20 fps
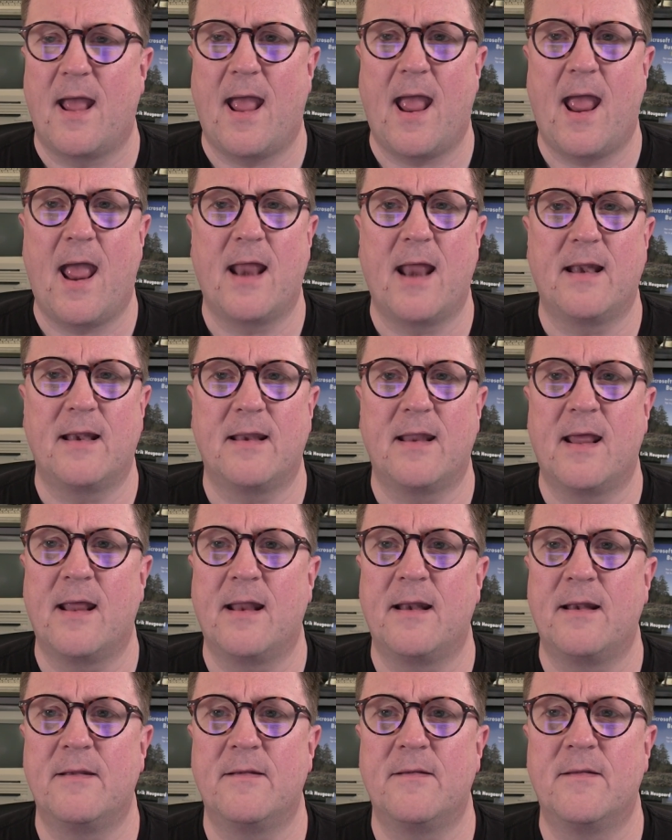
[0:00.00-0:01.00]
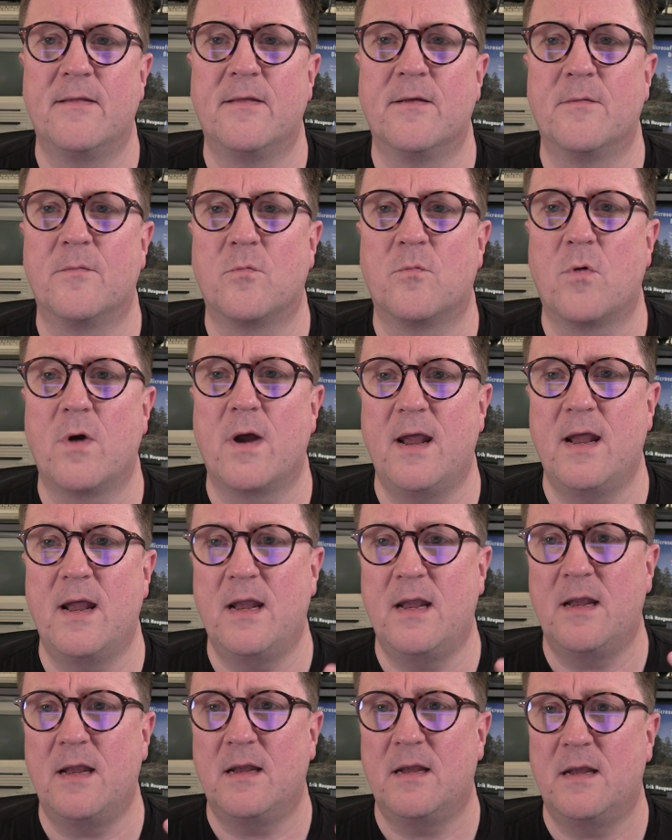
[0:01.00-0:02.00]
And the
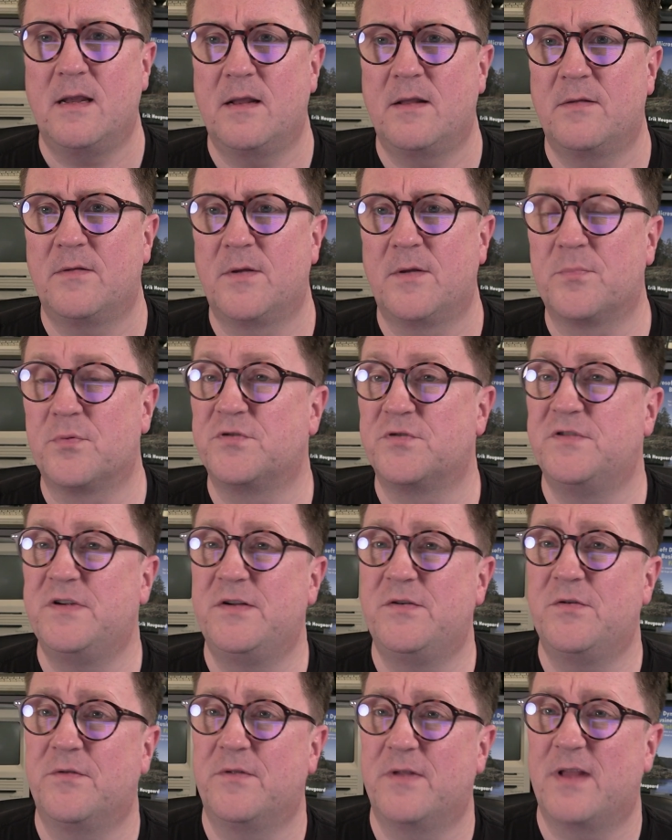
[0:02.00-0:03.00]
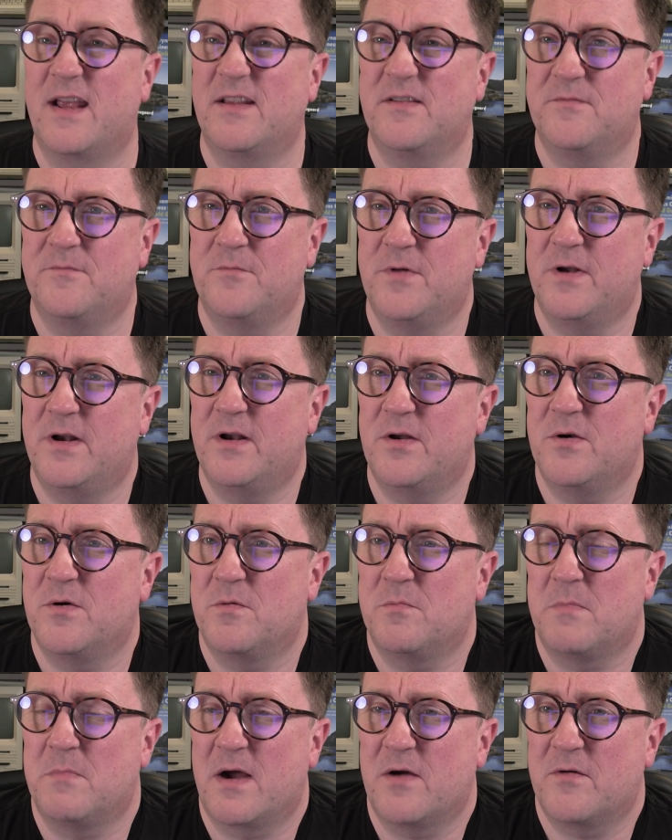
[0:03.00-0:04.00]
way the procedure in that video,
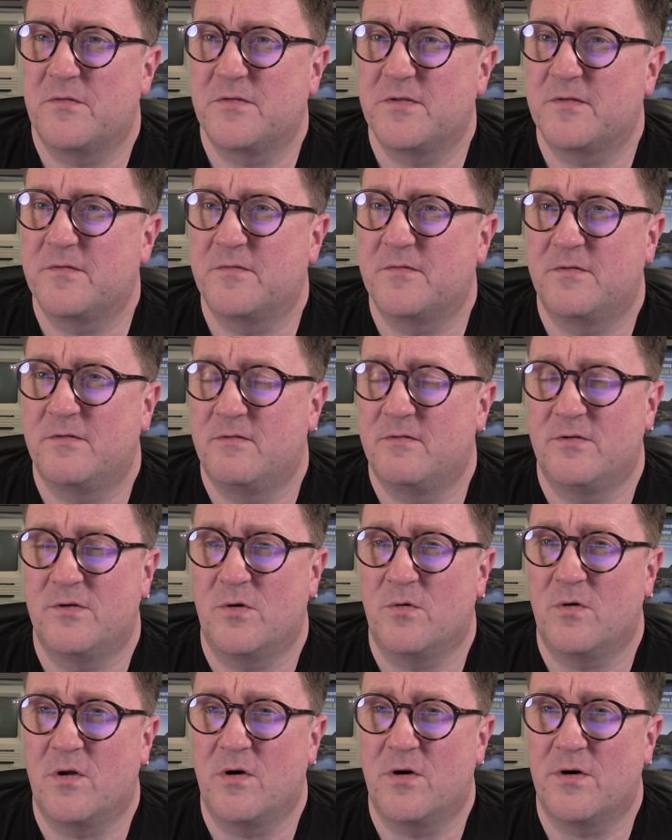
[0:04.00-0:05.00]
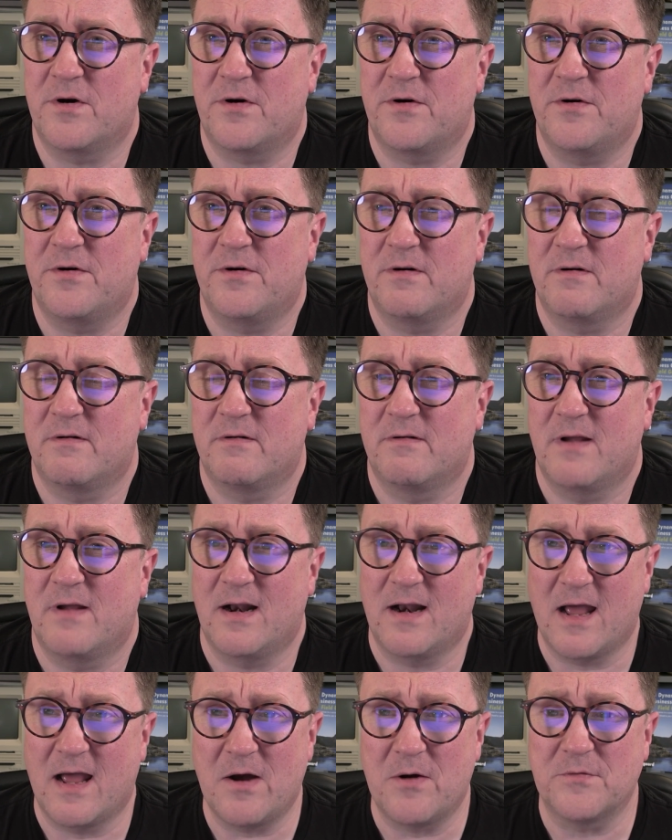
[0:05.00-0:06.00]
Microsoft no longer
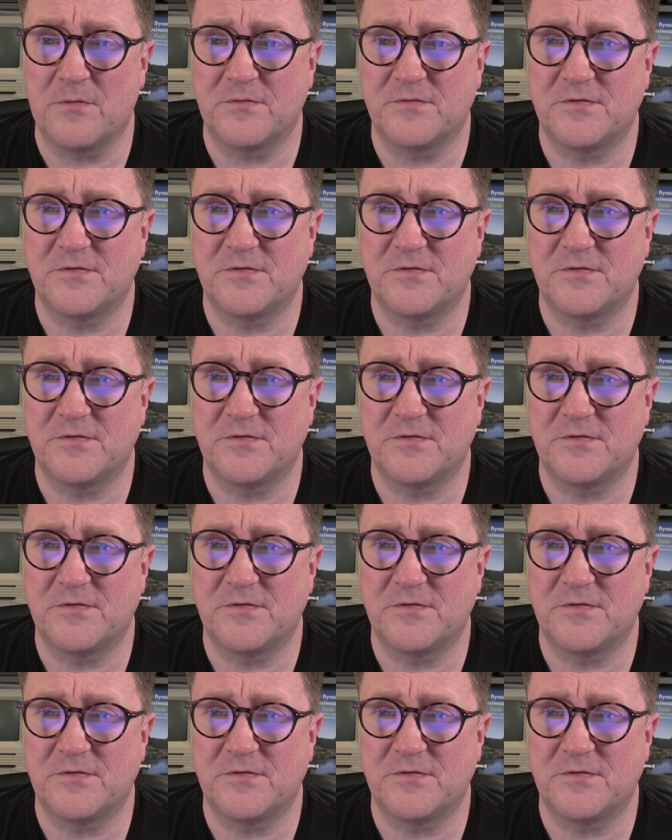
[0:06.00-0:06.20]
allows.